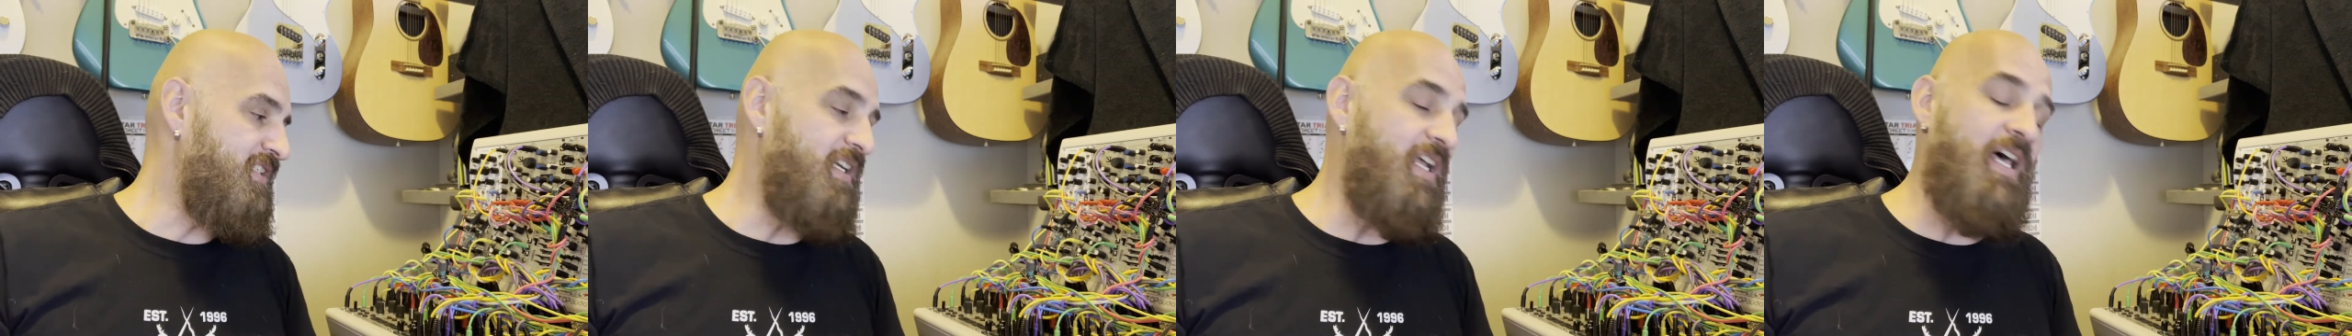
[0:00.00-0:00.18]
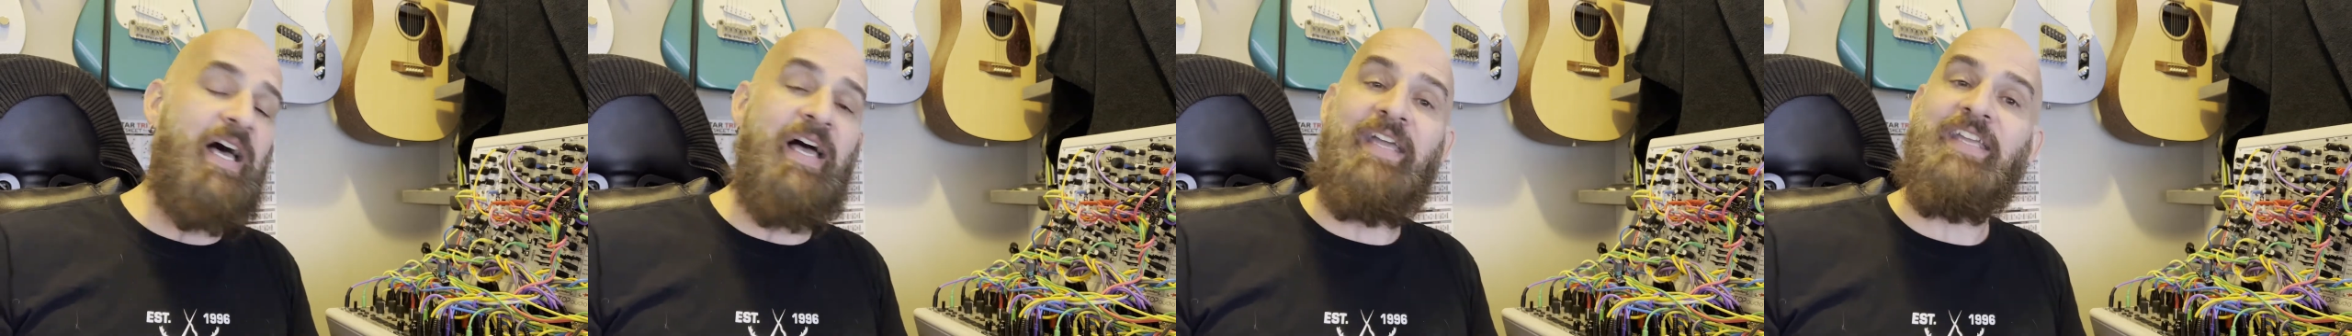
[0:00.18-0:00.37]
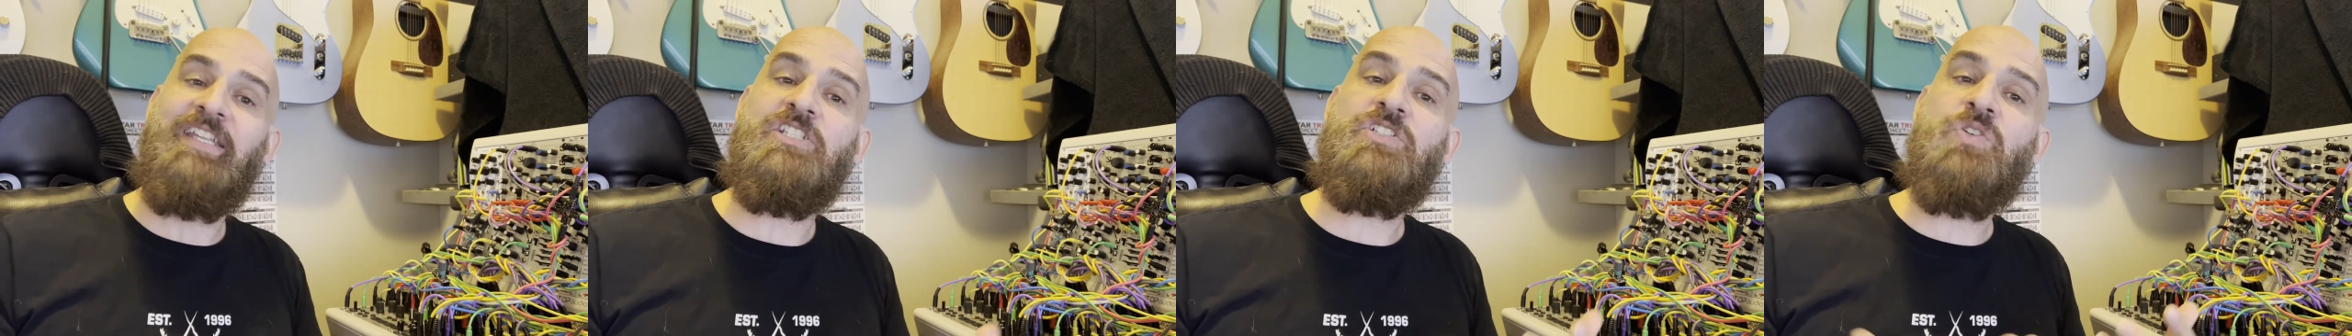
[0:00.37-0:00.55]

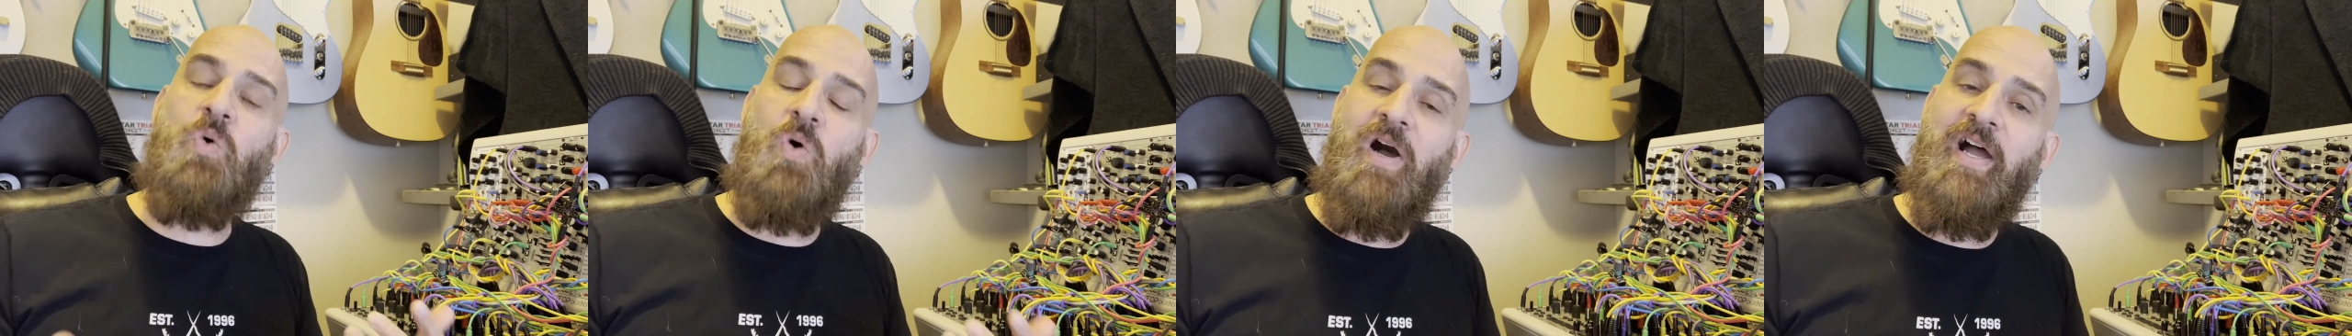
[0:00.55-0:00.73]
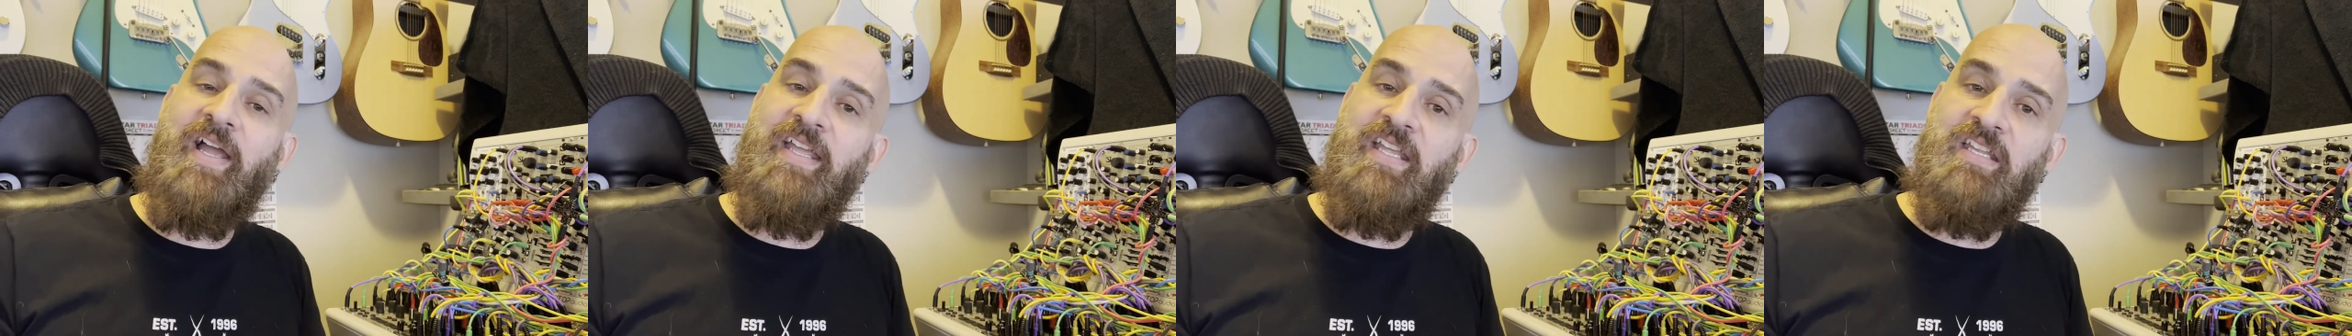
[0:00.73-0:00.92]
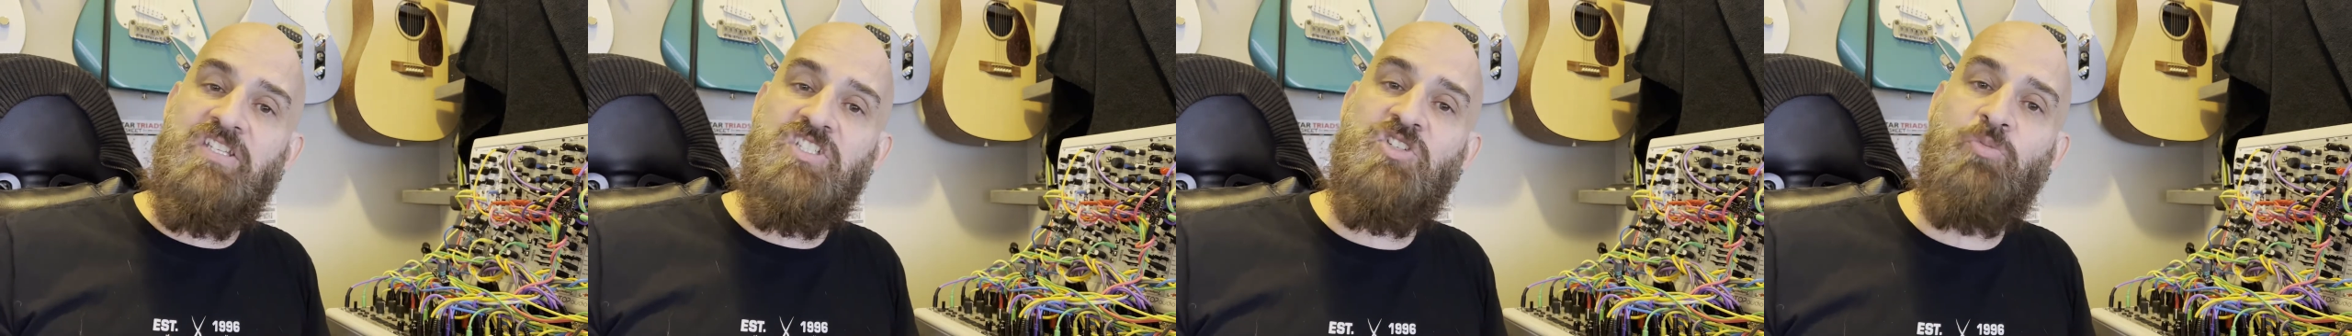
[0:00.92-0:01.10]
it's quite
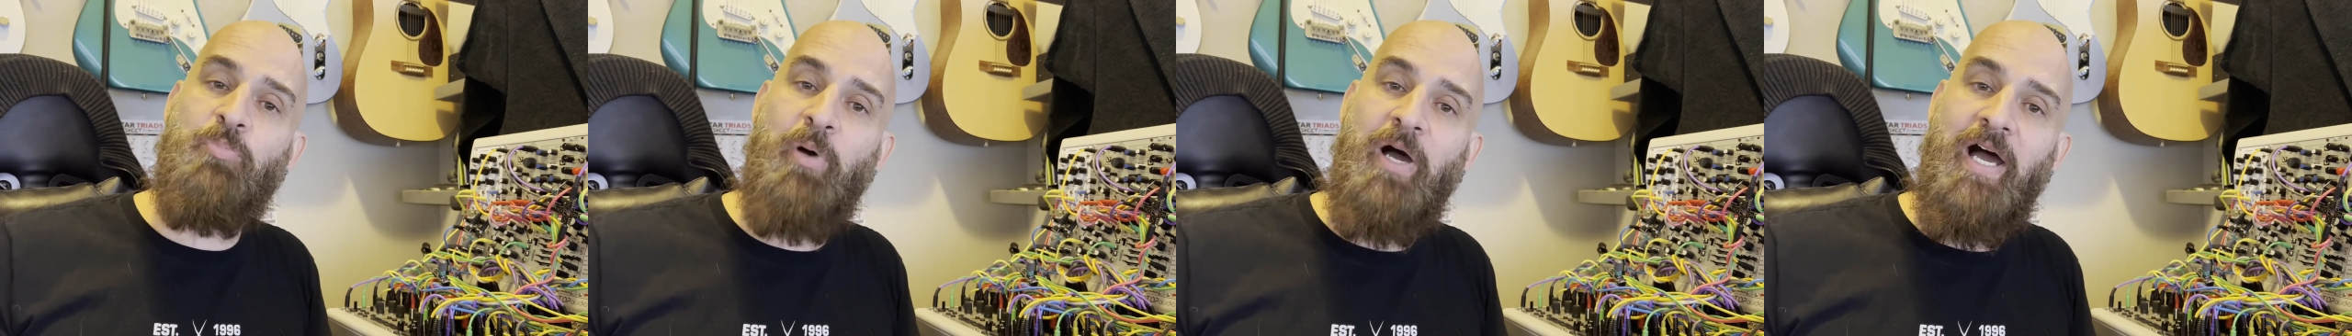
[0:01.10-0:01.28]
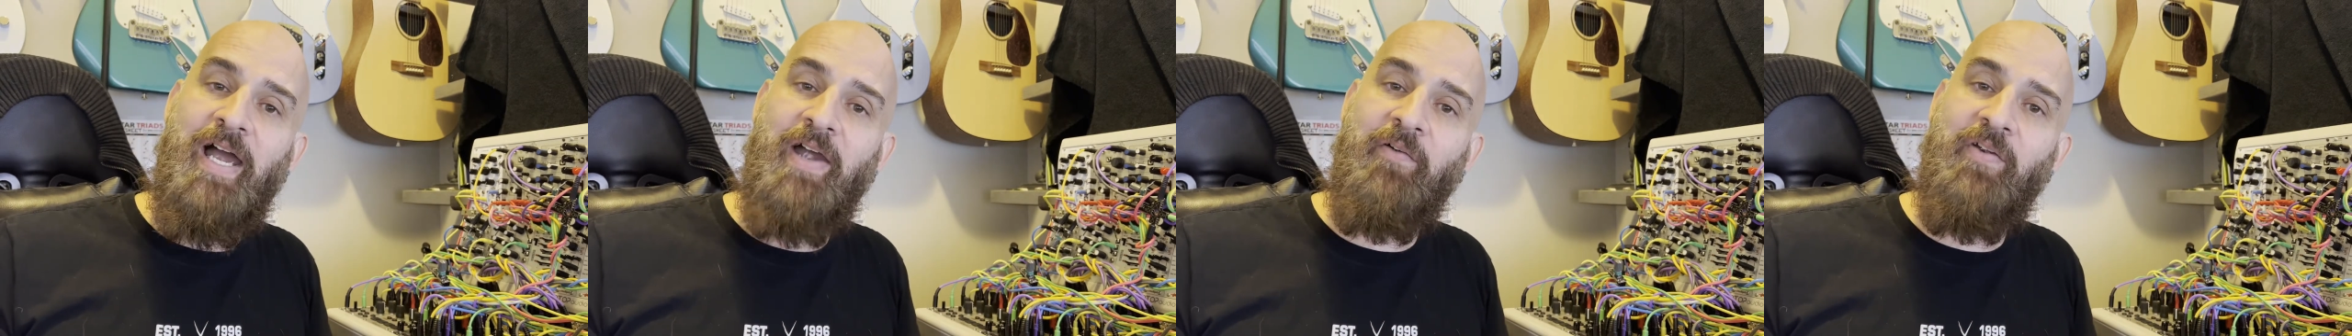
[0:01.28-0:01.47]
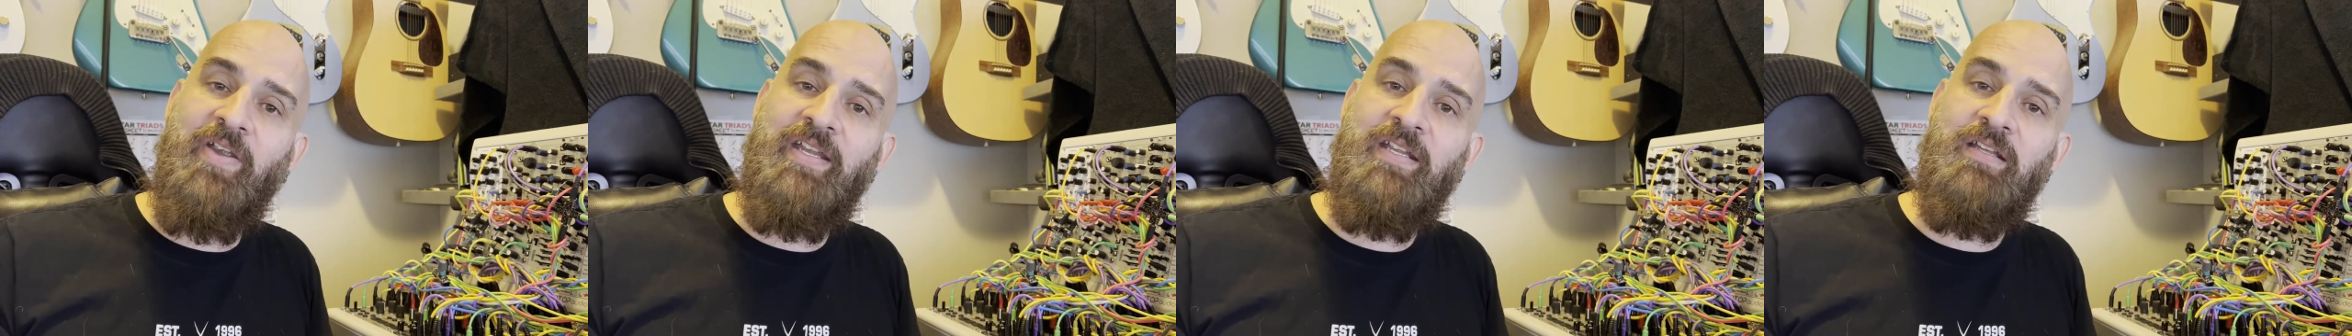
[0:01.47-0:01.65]

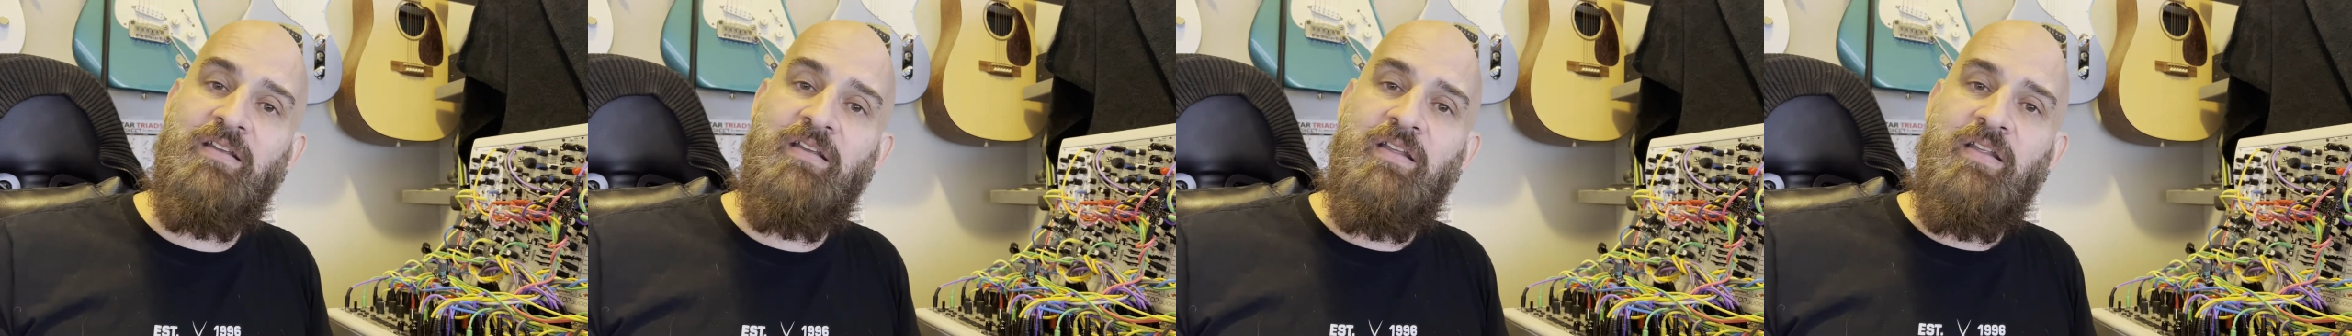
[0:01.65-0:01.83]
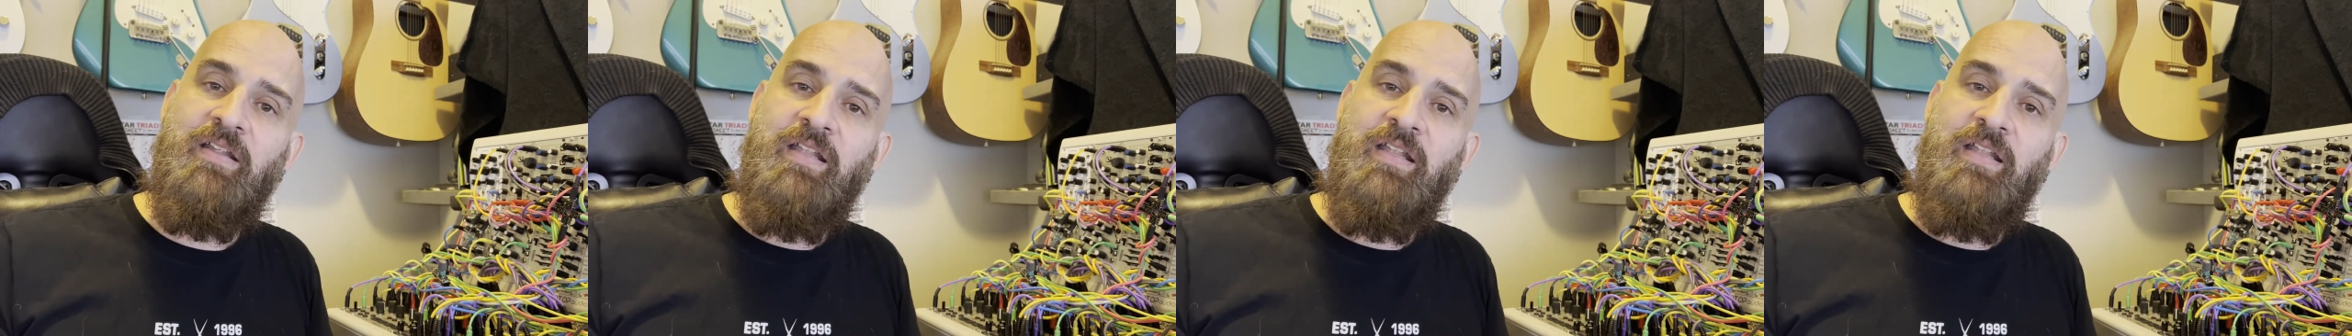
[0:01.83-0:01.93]
inspiring,